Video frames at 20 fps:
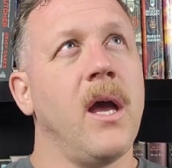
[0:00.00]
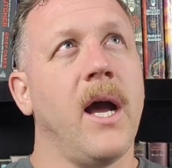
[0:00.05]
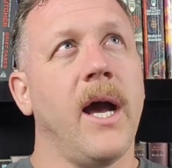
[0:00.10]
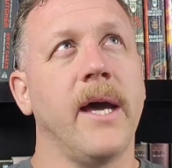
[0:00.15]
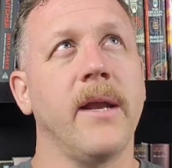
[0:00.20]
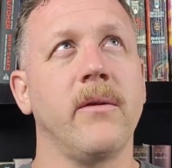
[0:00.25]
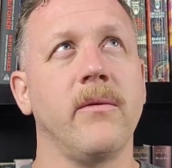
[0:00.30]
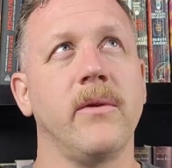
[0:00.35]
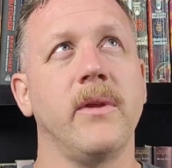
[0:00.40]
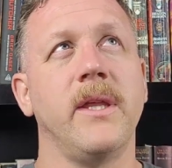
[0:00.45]

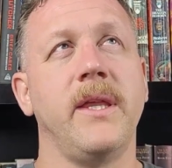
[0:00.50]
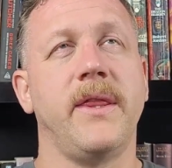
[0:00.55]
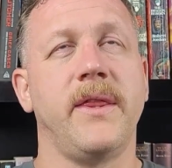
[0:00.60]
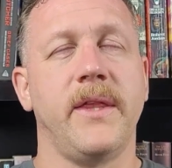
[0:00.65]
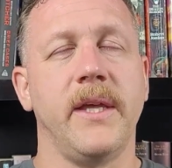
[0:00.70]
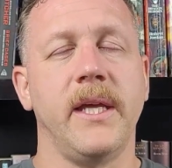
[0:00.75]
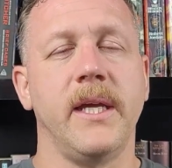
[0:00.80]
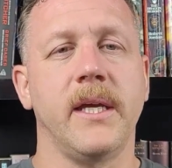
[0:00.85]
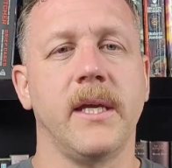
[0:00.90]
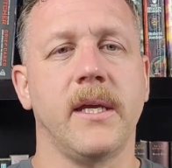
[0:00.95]
I don't really
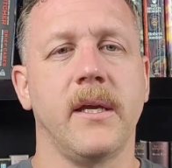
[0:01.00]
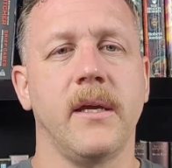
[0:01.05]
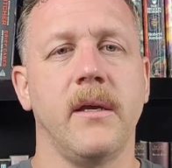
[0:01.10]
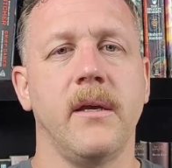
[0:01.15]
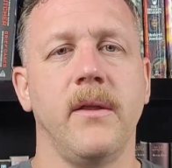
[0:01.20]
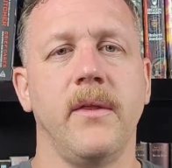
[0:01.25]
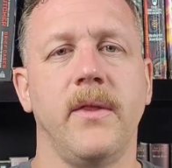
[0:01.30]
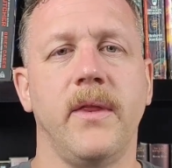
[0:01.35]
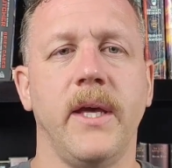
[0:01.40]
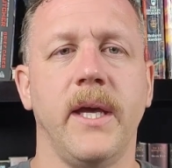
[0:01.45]
think
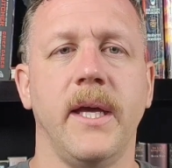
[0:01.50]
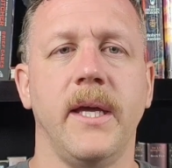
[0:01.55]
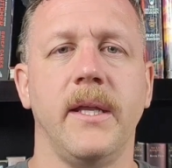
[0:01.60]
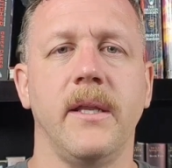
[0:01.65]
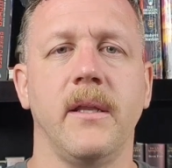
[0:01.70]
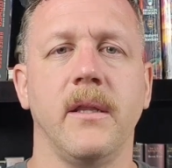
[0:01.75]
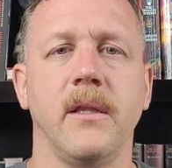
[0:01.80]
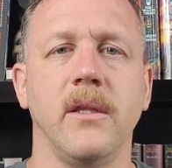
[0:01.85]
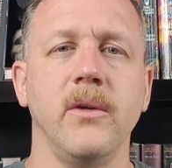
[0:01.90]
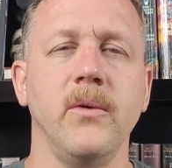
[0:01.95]

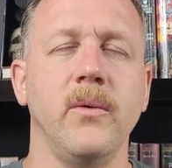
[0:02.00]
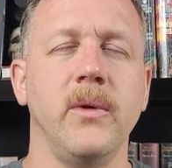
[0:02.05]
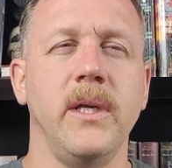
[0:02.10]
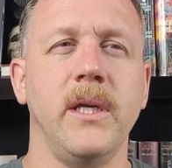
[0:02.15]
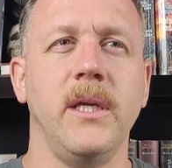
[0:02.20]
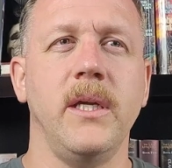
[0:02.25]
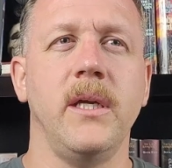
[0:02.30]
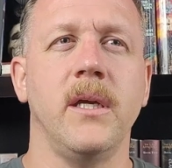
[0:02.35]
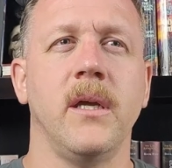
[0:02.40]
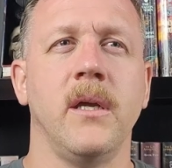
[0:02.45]
that
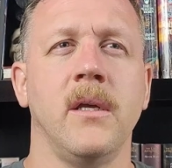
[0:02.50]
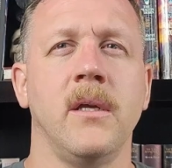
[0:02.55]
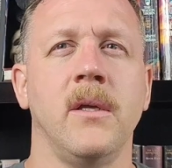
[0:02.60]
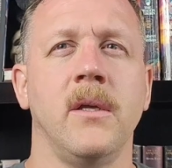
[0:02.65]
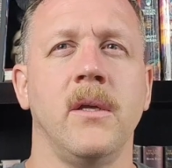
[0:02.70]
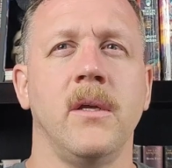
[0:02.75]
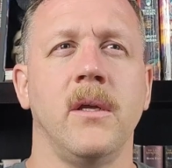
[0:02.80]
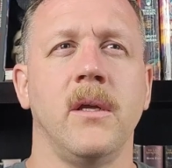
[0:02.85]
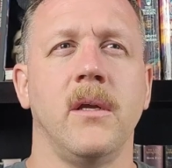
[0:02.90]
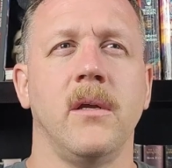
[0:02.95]
Louis
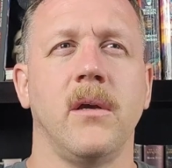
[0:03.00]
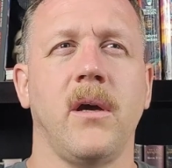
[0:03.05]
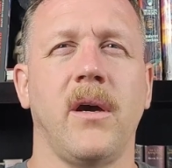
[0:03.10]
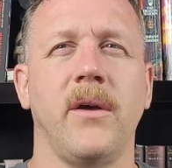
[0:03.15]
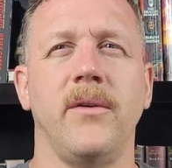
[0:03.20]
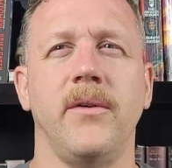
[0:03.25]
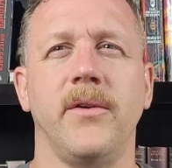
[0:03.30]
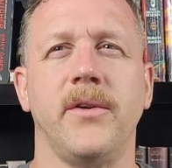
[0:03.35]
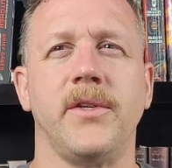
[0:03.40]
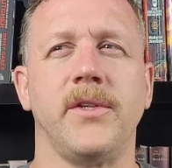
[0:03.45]

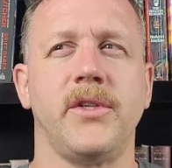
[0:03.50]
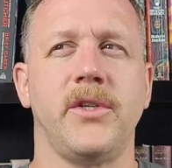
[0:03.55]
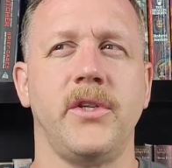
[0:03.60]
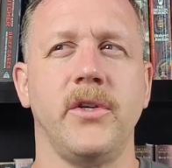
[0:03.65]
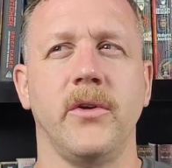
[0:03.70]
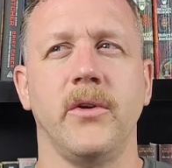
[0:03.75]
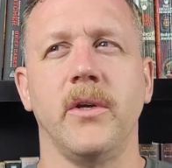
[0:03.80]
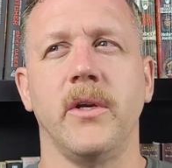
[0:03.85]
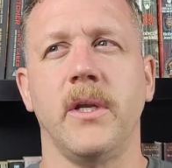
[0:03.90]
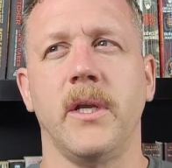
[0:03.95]

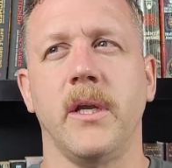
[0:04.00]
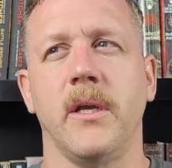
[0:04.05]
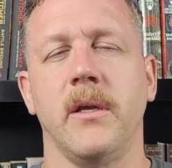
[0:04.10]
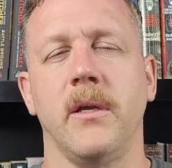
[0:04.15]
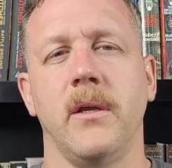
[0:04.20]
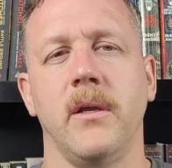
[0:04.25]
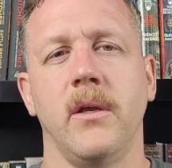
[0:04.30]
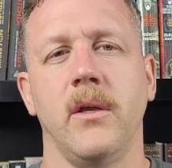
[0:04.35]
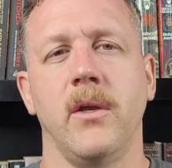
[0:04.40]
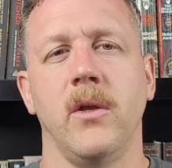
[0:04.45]
understood
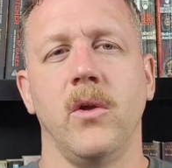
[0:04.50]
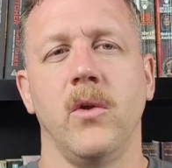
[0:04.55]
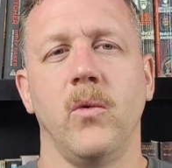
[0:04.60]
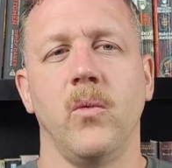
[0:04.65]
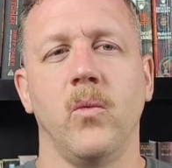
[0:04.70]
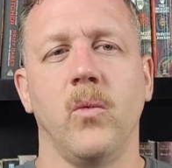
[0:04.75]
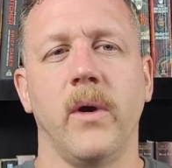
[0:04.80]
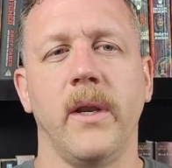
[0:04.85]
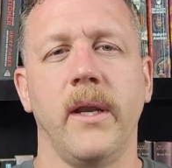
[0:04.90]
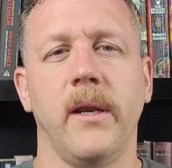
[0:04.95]

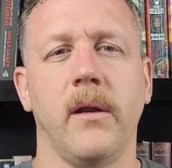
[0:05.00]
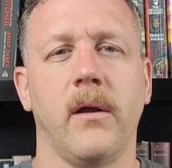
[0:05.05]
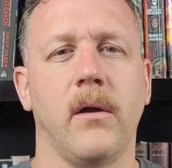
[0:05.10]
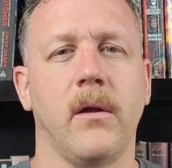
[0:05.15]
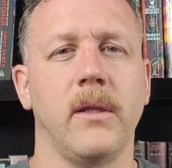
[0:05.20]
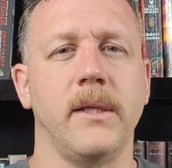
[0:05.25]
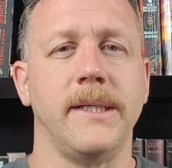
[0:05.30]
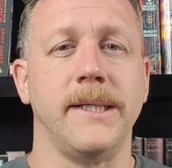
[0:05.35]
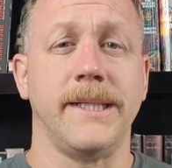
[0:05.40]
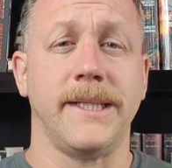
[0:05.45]
what it
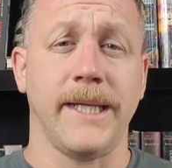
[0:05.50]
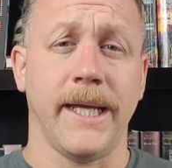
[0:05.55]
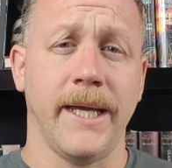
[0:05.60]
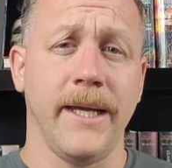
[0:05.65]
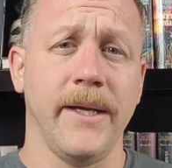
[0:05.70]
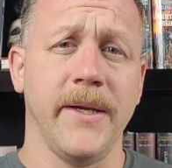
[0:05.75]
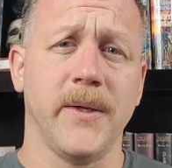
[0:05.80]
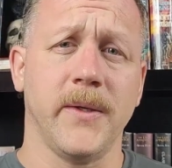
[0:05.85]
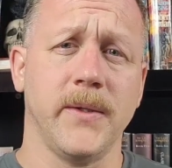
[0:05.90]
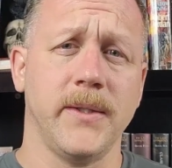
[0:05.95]
all
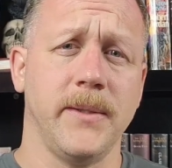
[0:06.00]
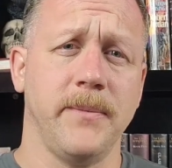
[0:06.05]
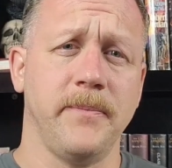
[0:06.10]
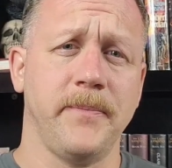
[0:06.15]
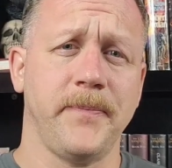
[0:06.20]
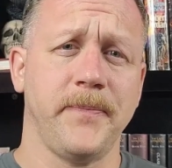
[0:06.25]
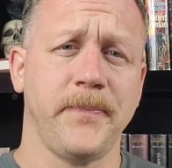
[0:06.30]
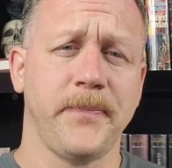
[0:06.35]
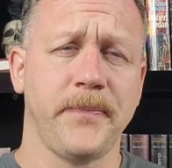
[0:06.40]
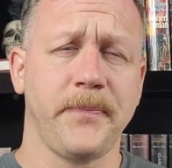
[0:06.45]
entailed
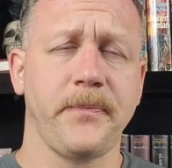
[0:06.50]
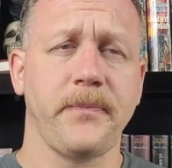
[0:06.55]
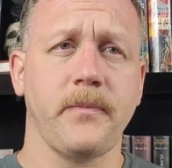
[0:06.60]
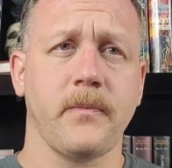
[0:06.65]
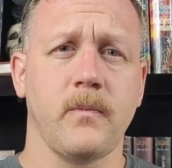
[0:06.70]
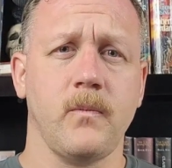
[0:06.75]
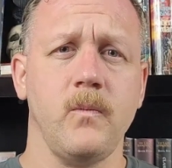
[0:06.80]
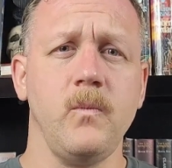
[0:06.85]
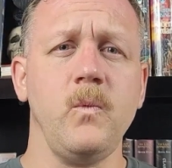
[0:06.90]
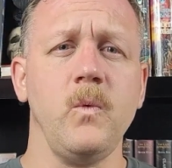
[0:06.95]

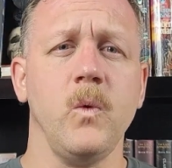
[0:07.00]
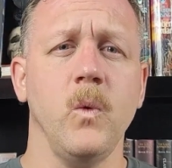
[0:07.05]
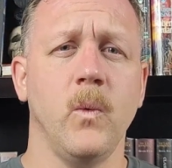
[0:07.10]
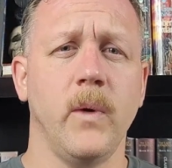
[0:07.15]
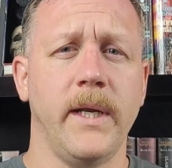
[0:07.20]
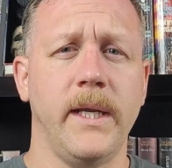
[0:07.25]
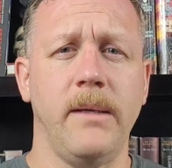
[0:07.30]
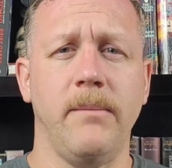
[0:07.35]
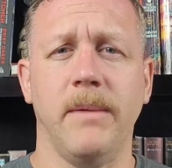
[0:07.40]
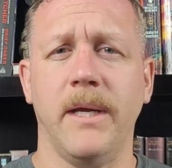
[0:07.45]

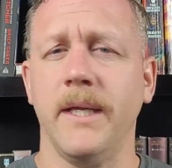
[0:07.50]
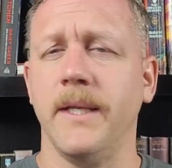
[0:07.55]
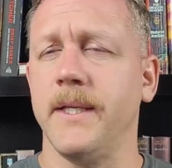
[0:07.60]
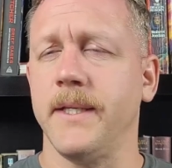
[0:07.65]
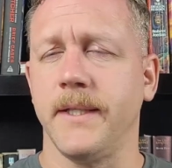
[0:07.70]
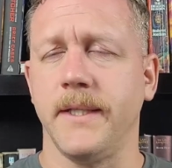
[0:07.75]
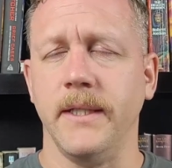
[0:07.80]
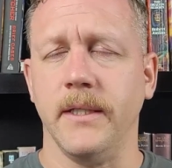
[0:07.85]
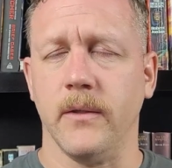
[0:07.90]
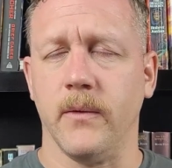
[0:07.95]
when he made
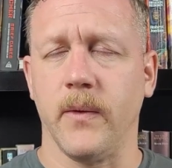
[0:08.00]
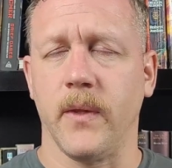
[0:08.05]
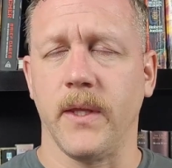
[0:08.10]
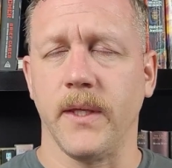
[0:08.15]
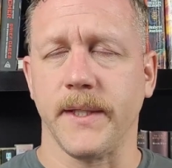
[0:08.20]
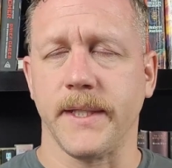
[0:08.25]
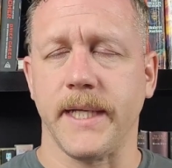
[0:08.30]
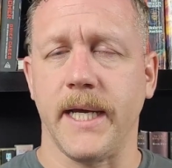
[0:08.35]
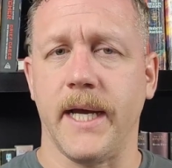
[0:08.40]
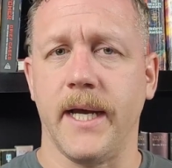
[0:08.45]
this deal with
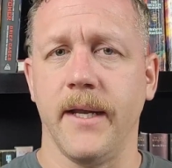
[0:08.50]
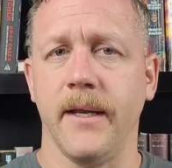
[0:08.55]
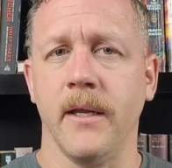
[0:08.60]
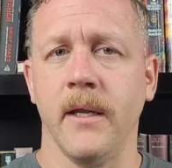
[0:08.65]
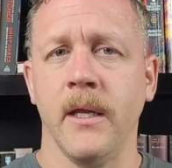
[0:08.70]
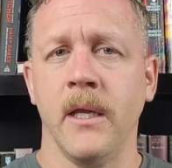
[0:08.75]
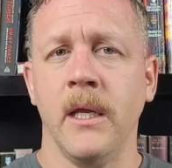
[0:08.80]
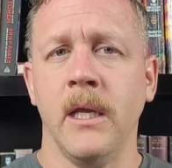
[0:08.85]
Lestat.